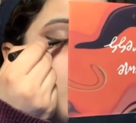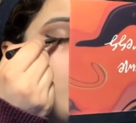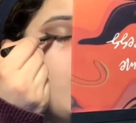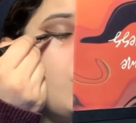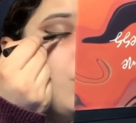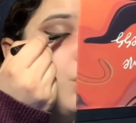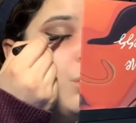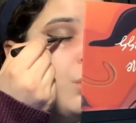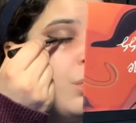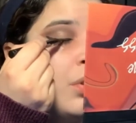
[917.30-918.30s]

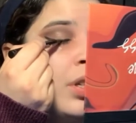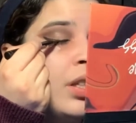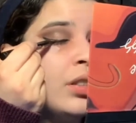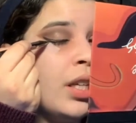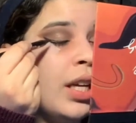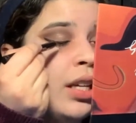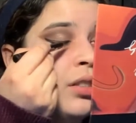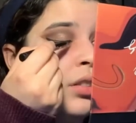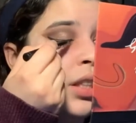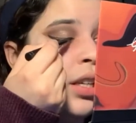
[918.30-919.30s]
to
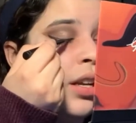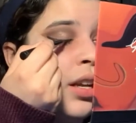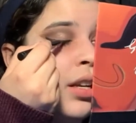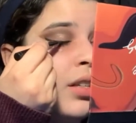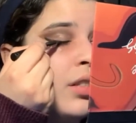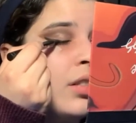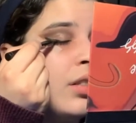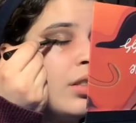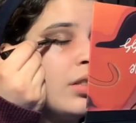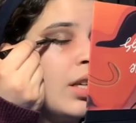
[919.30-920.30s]
handle it and
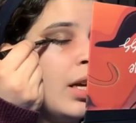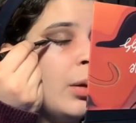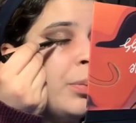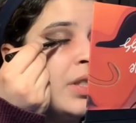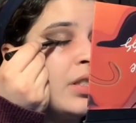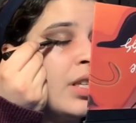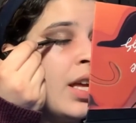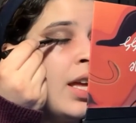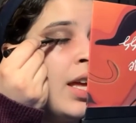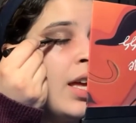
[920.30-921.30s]
to help. This
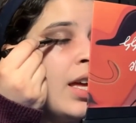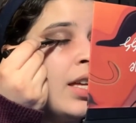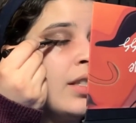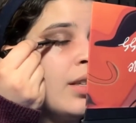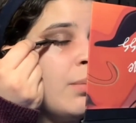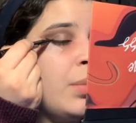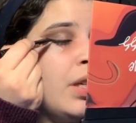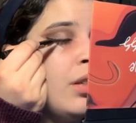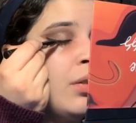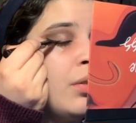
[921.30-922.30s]
ends up
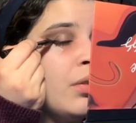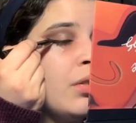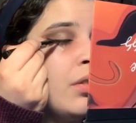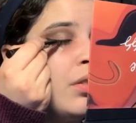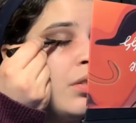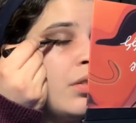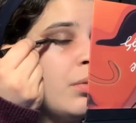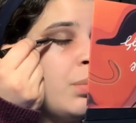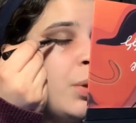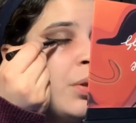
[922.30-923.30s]
being
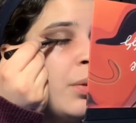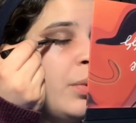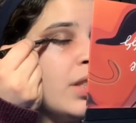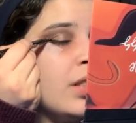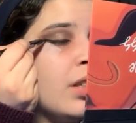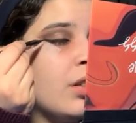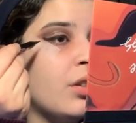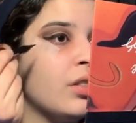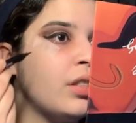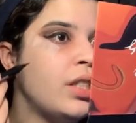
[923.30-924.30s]
both a blessing and a
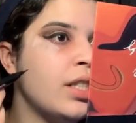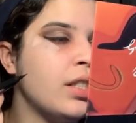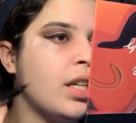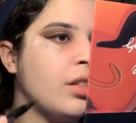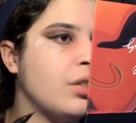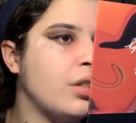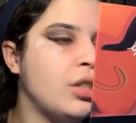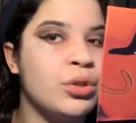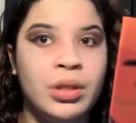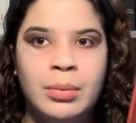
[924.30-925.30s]
curse. It does get her
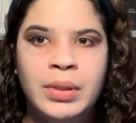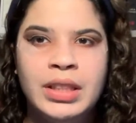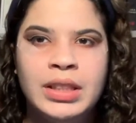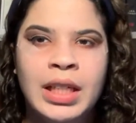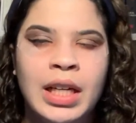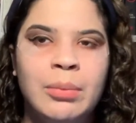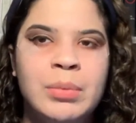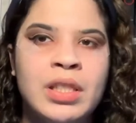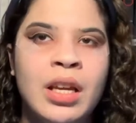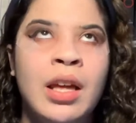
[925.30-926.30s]
in trouble at
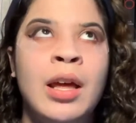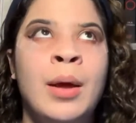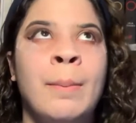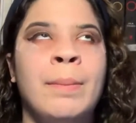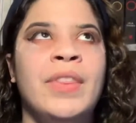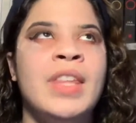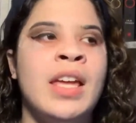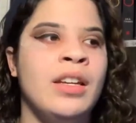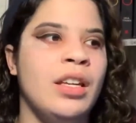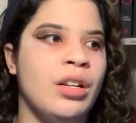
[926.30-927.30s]
times, but
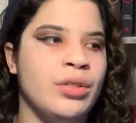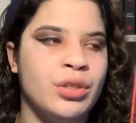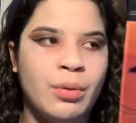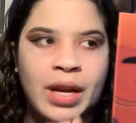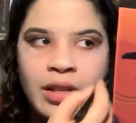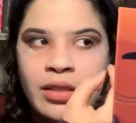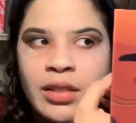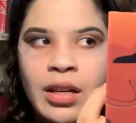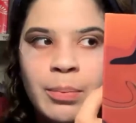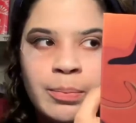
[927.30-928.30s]
then it also ends
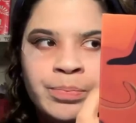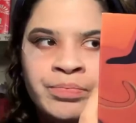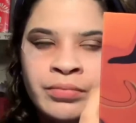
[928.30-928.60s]
up